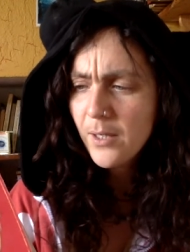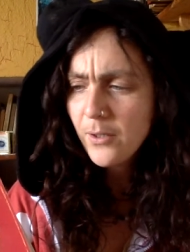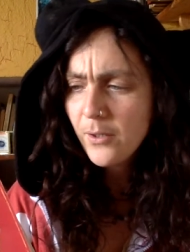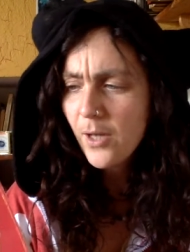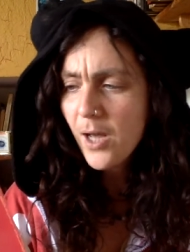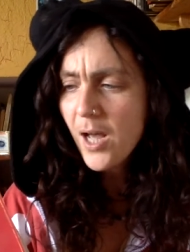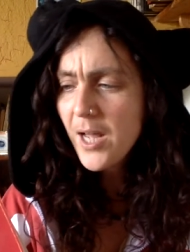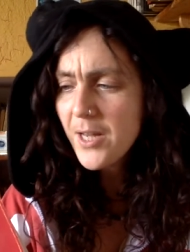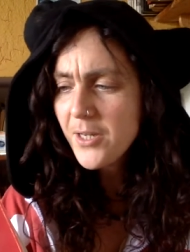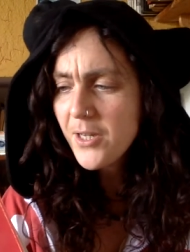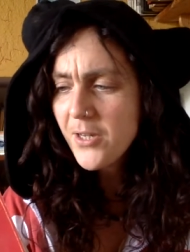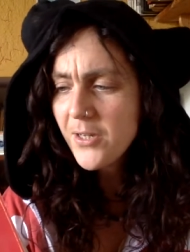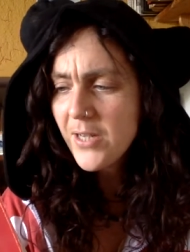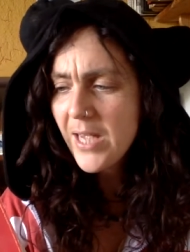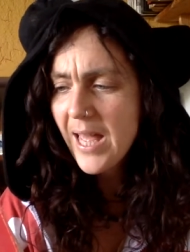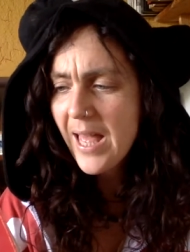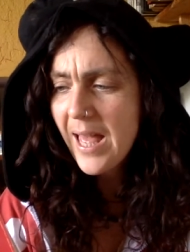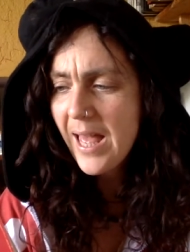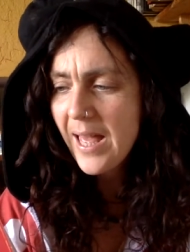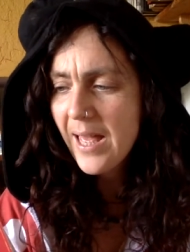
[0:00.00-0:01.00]
Can't you
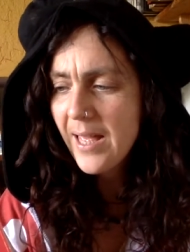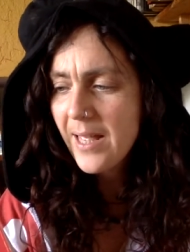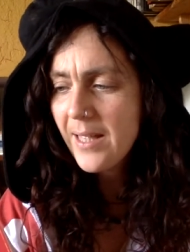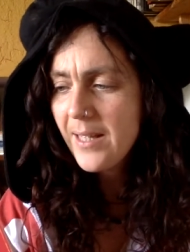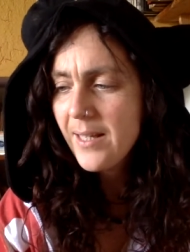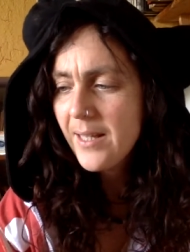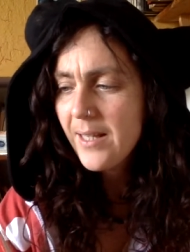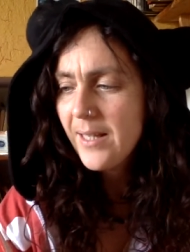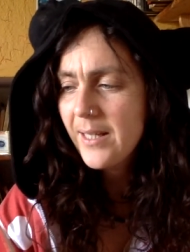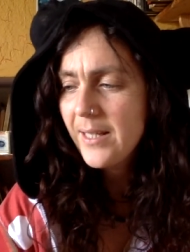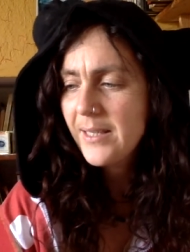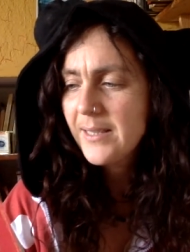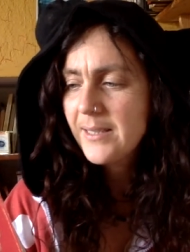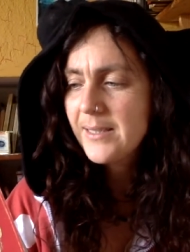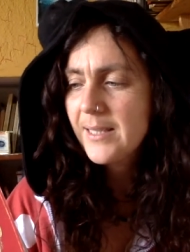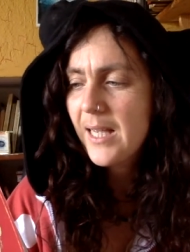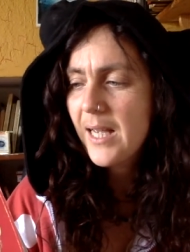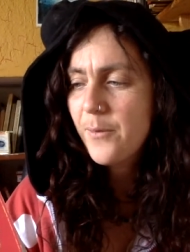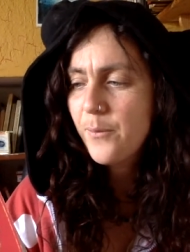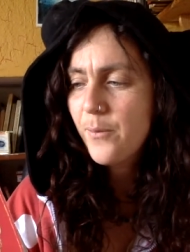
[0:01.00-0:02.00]
hear? he
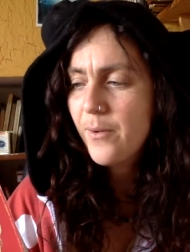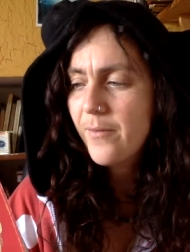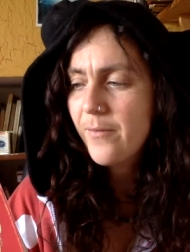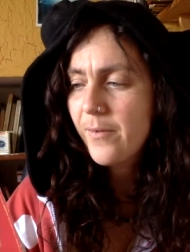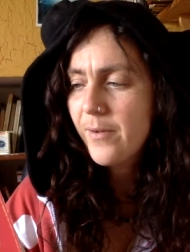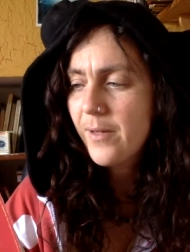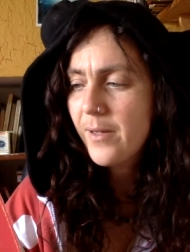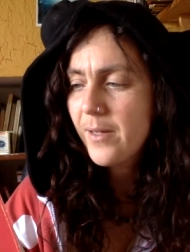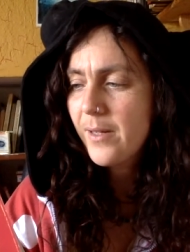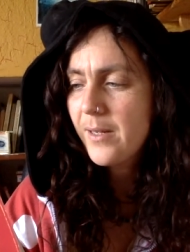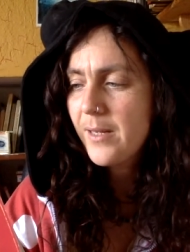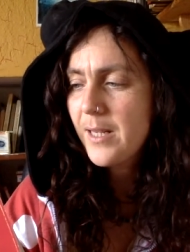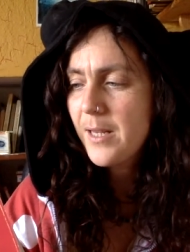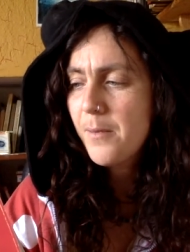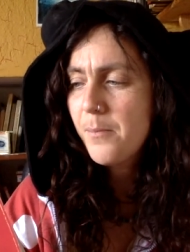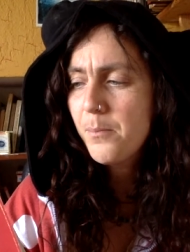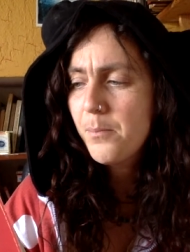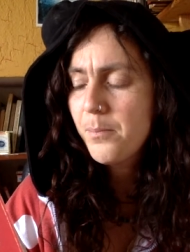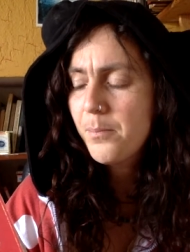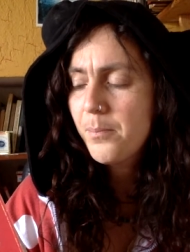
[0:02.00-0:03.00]
said with an
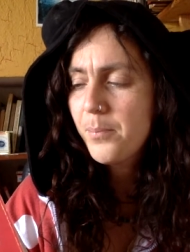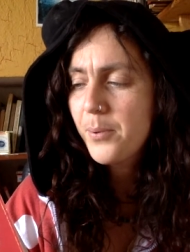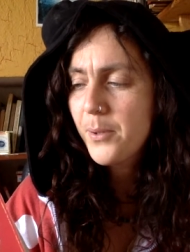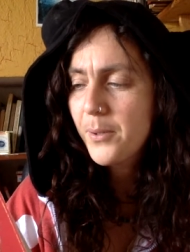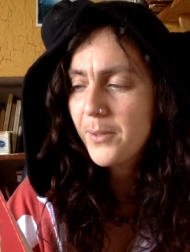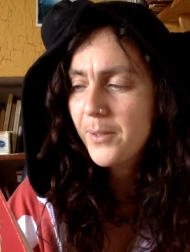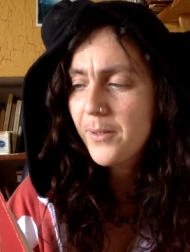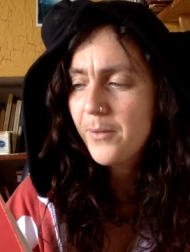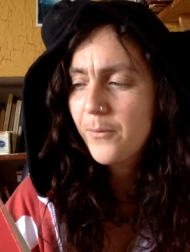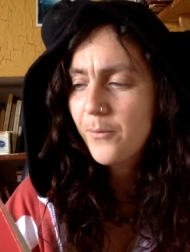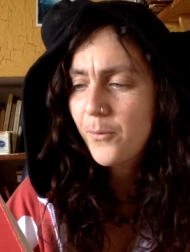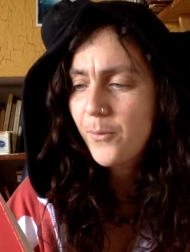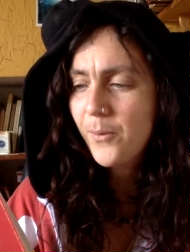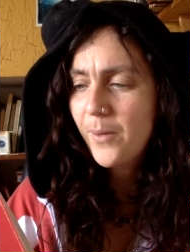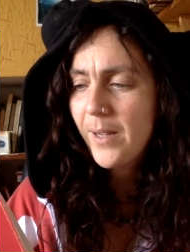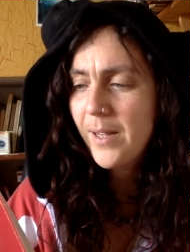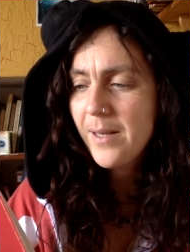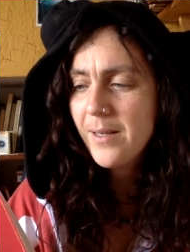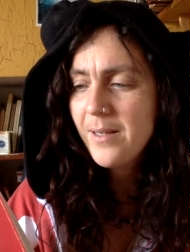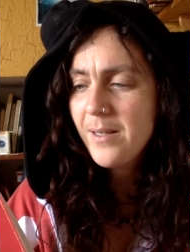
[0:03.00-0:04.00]
impudent
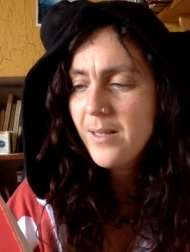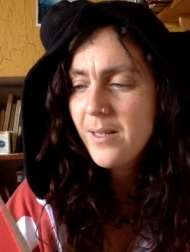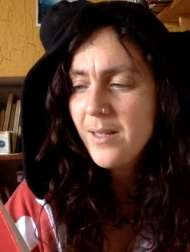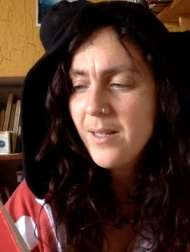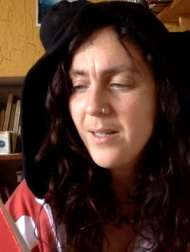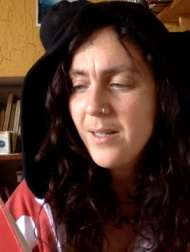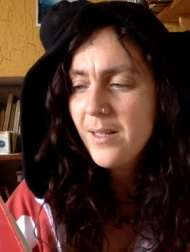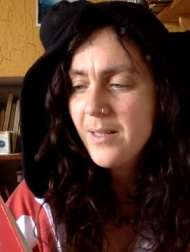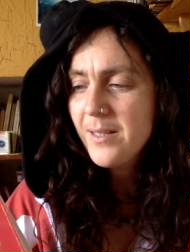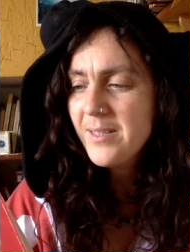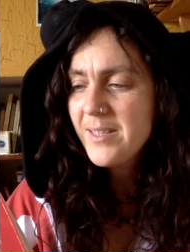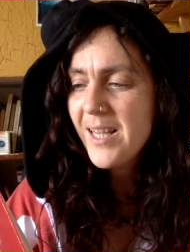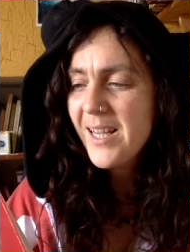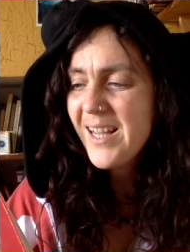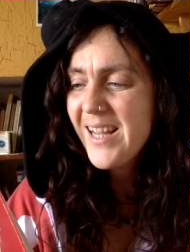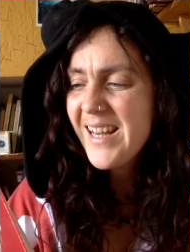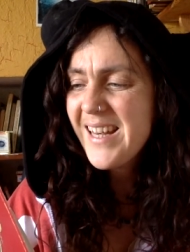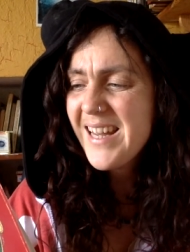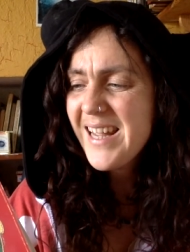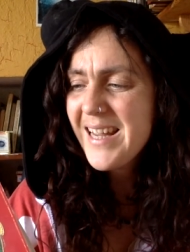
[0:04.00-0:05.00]
grin.
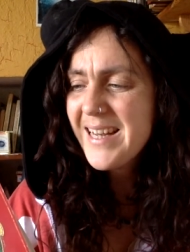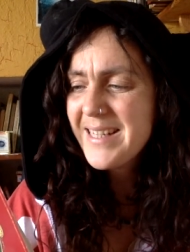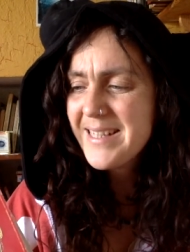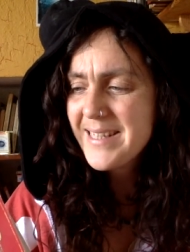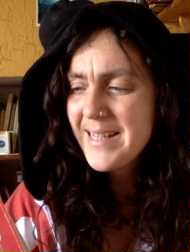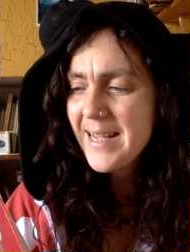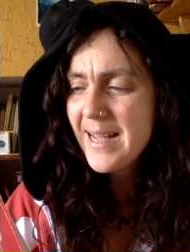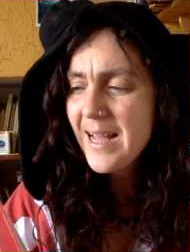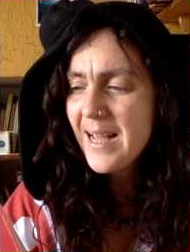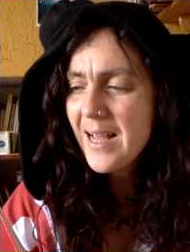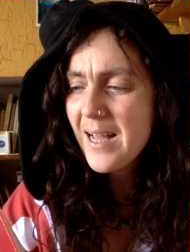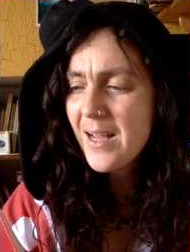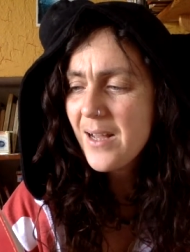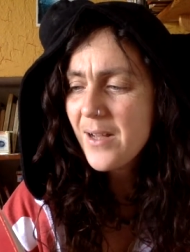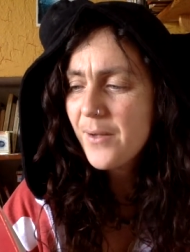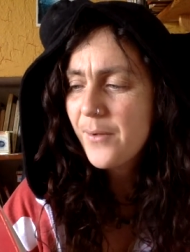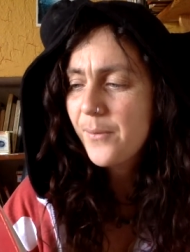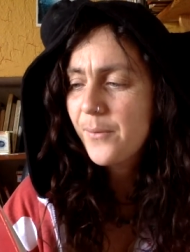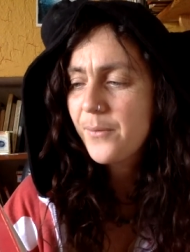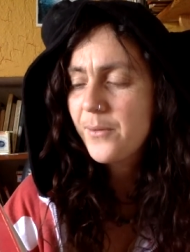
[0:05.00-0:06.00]
Turn it
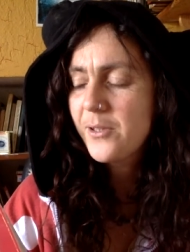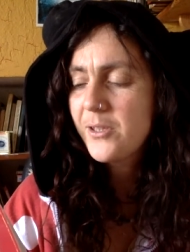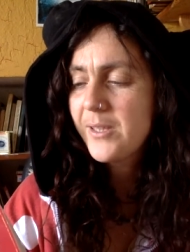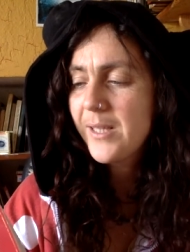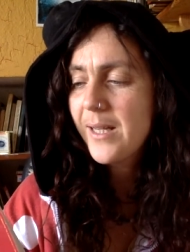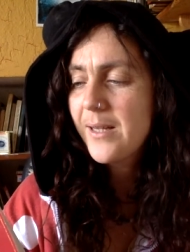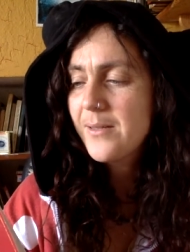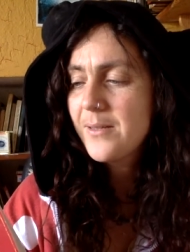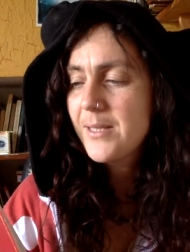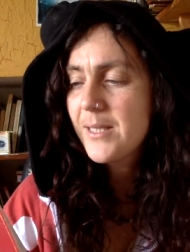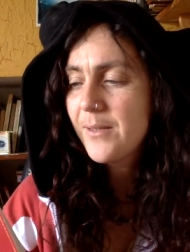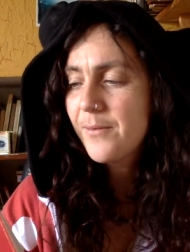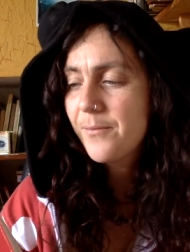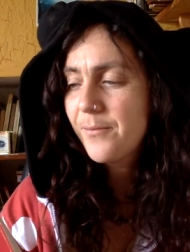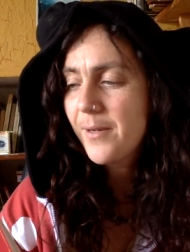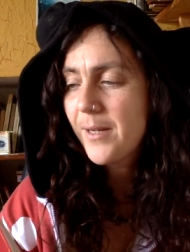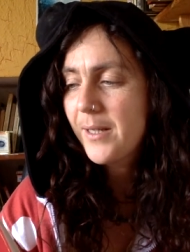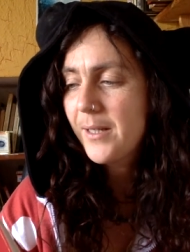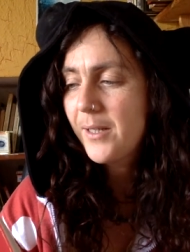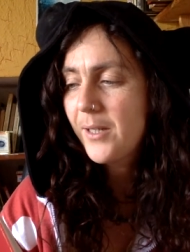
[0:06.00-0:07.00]
down, shouted
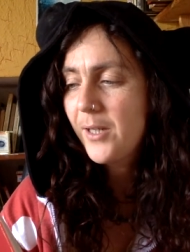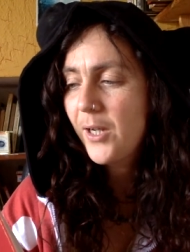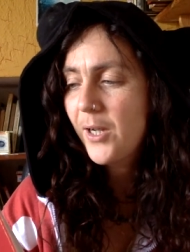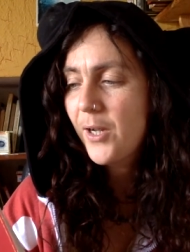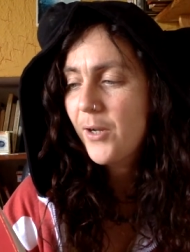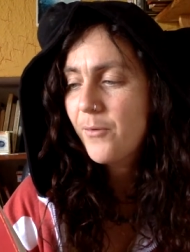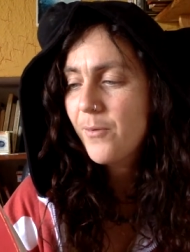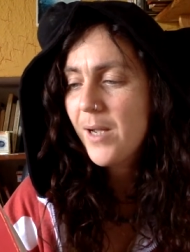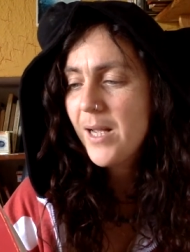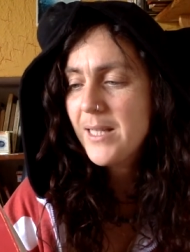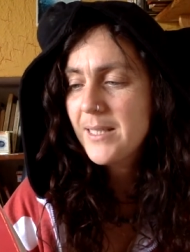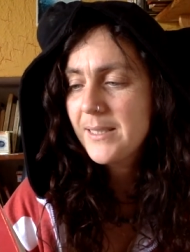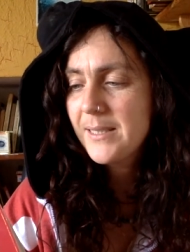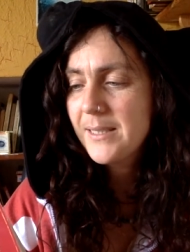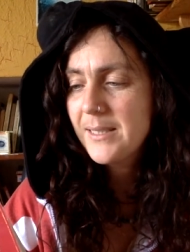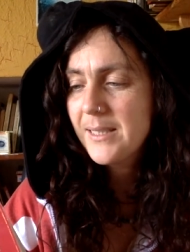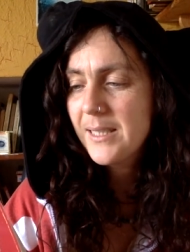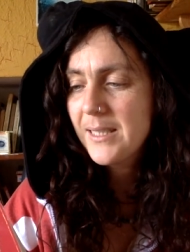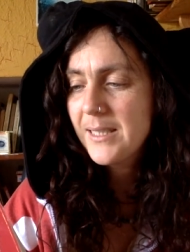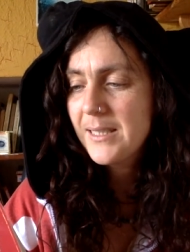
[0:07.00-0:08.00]
Franco,
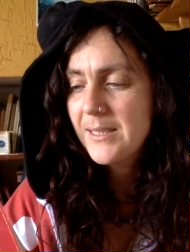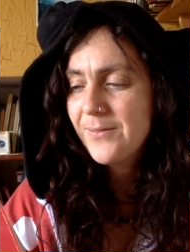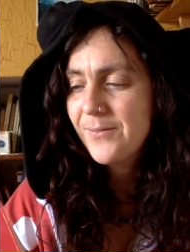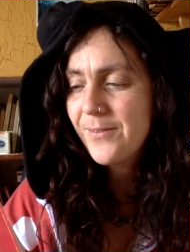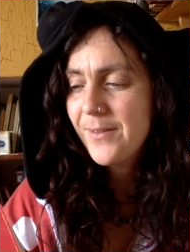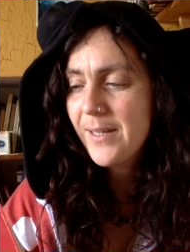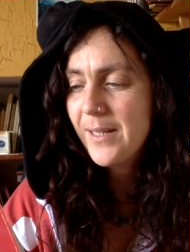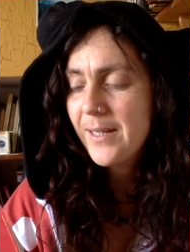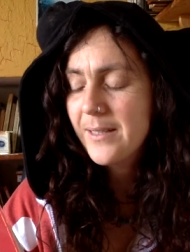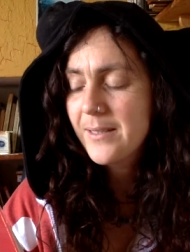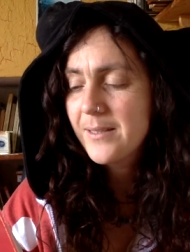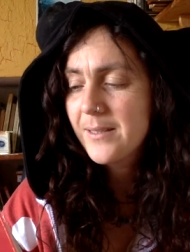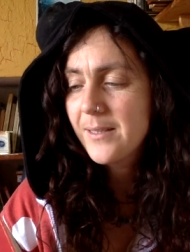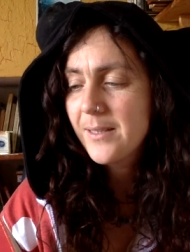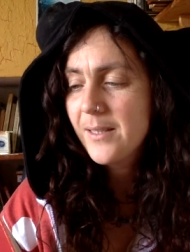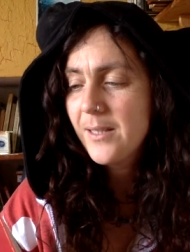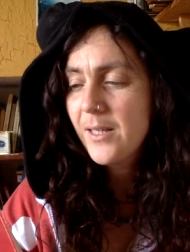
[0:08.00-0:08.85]
rising to his feet.